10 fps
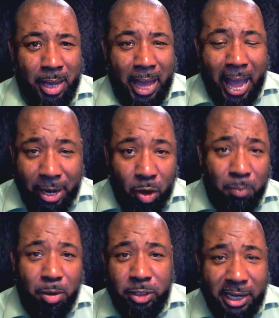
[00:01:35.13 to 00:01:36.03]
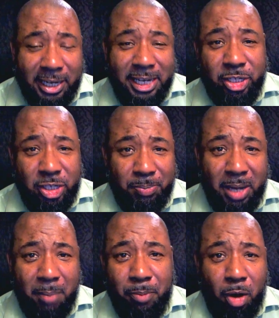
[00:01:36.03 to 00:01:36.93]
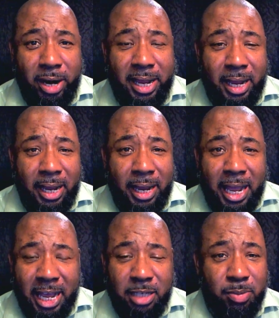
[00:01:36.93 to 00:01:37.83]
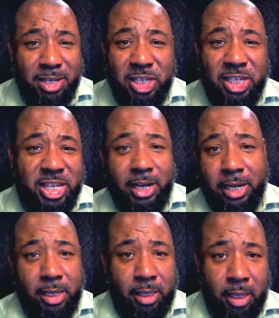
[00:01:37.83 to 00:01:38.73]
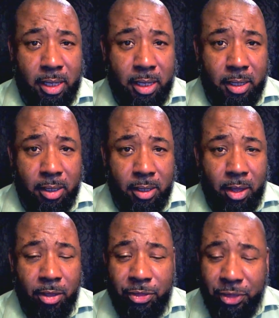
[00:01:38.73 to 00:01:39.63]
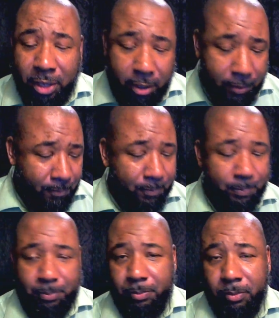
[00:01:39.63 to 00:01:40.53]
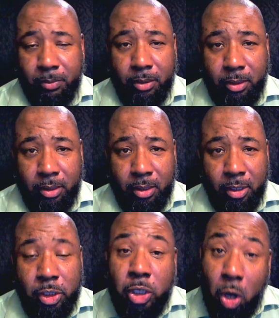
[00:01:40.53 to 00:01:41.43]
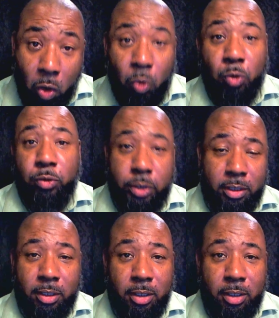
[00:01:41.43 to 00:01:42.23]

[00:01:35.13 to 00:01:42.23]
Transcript: I know most of the leadership in that party has been sucking the toes